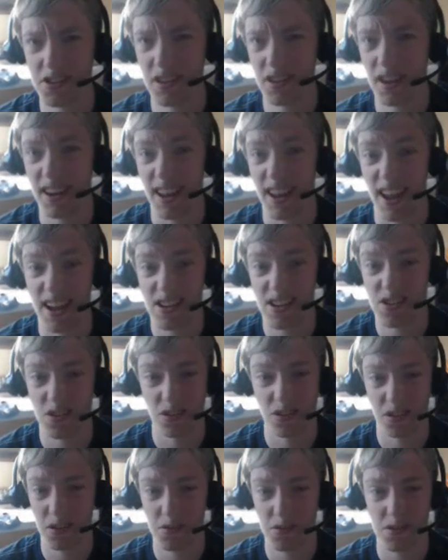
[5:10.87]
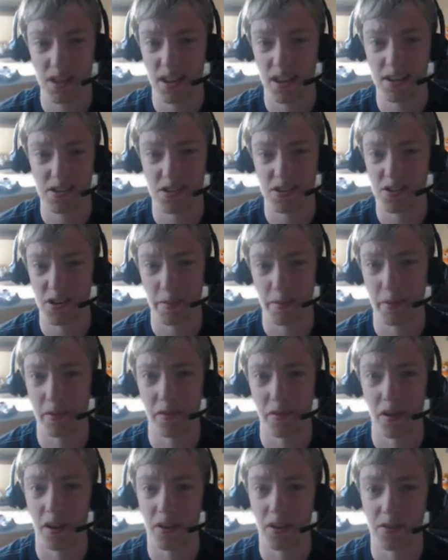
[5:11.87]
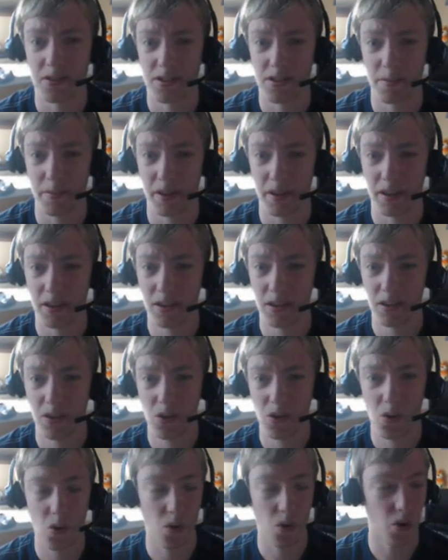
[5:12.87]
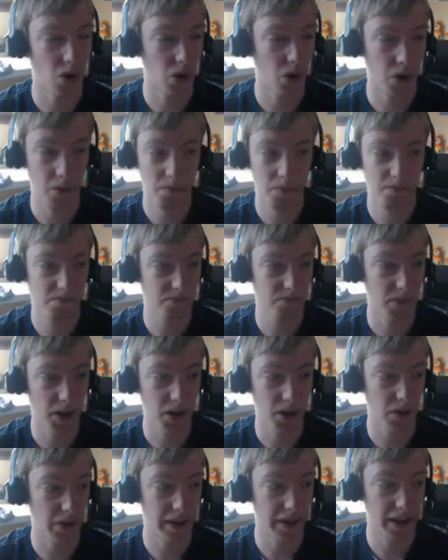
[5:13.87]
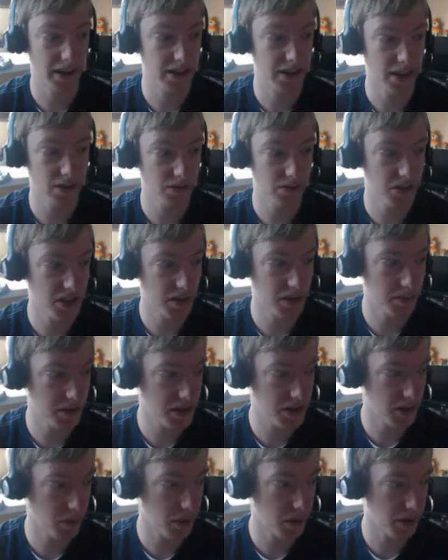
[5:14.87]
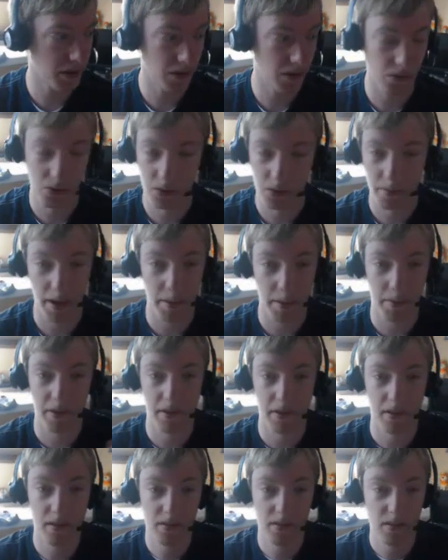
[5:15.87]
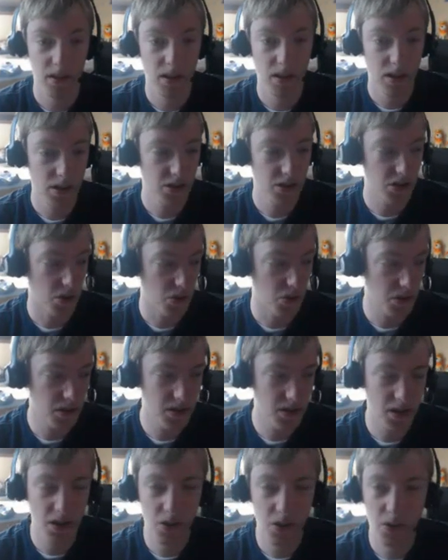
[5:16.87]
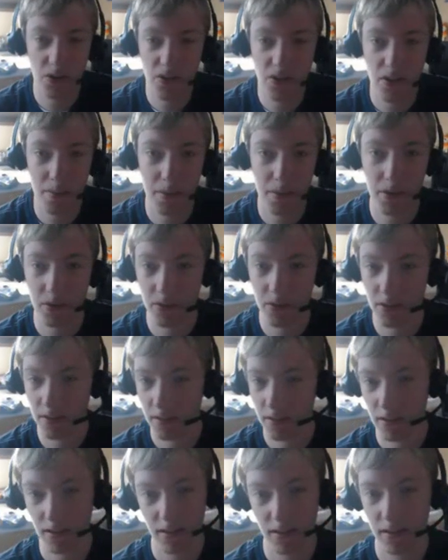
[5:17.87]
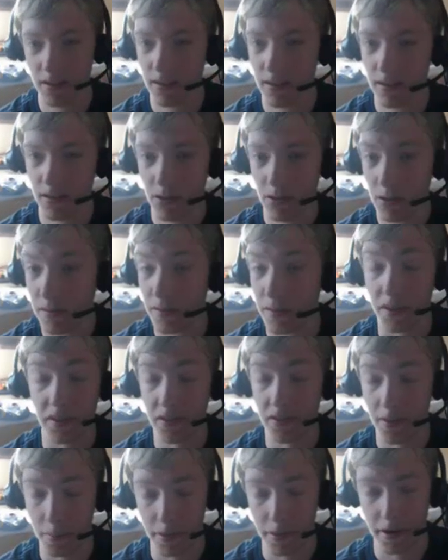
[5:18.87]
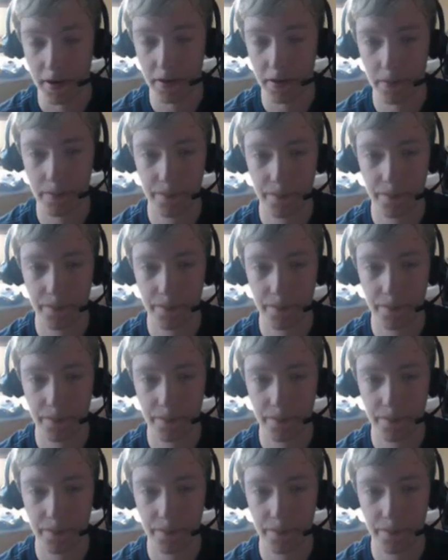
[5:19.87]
Gear Castle. You use that as a tribute fodder or something. Or, I don't know, Gear Town to summon something, or maybe tokens that you could tribute. You can find something out.